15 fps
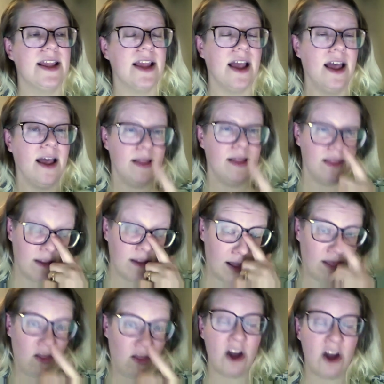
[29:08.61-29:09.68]
A
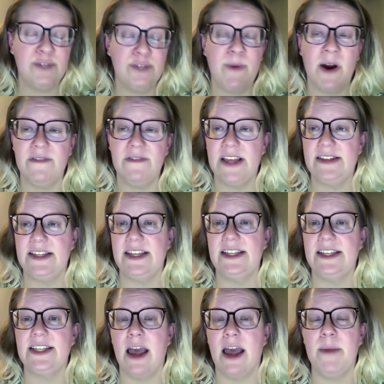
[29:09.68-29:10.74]
large part of this
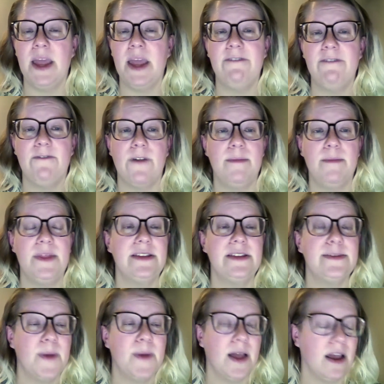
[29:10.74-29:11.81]
is coming from this